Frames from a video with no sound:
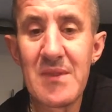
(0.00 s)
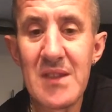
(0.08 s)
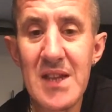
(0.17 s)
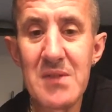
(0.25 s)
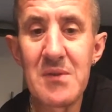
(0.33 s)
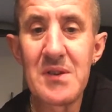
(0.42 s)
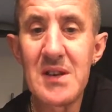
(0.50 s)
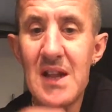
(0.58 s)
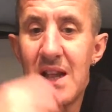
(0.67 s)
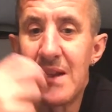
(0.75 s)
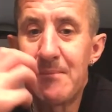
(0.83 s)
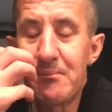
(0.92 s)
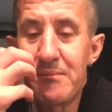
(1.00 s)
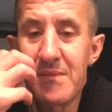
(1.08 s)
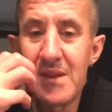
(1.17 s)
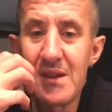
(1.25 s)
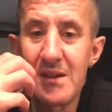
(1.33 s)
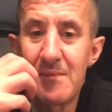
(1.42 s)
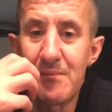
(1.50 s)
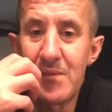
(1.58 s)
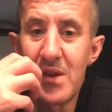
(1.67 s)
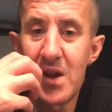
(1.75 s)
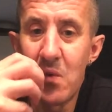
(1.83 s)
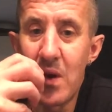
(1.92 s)
This one's like
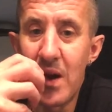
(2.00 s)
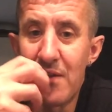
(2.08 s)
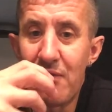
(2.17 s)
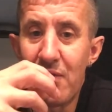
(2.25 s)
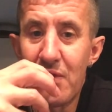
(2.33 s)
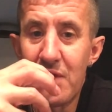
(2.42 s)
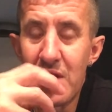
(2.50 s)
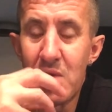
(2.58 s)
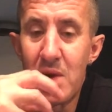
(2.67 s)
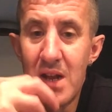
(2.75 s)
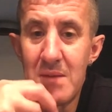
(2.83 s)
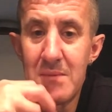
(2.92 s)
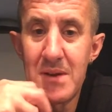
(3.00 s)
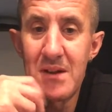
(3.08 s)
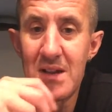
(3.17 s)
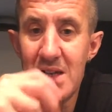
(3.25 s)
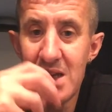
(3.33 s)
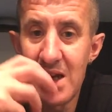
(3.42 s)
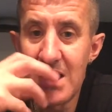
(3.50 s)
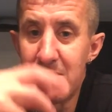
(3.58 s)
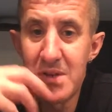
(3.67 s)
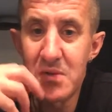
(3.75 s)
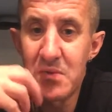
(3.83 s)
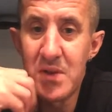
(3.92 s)
not quite the front, not quite in the middle, it's like in
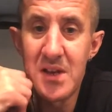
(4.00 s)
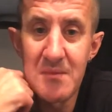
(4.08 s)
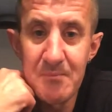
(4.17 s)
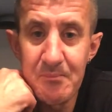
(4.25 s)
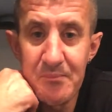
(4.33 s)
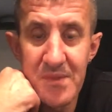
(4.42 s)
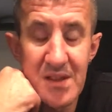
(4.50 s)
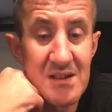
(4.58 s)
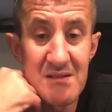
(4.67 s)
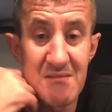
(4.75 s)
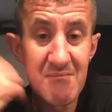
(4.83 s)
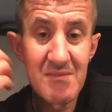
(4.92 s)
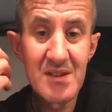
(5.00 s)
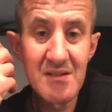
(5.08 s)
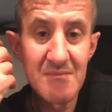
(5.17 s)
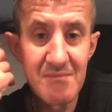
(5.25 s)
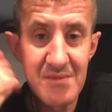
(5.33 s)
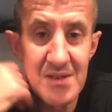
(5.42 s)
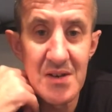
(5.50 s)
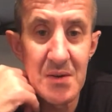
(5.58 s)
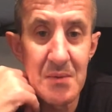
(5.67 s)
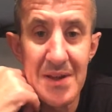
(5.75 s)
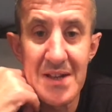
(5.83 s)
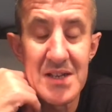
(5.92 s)
between. You know, it's the
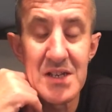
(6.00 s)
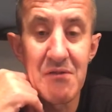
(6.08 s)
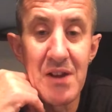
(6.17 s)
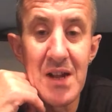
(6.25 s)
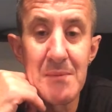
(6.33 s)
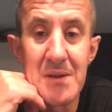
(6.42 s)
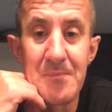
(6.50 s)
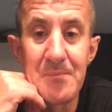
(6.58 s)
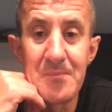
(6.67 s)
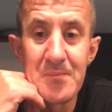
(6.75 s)
only way I can describe it.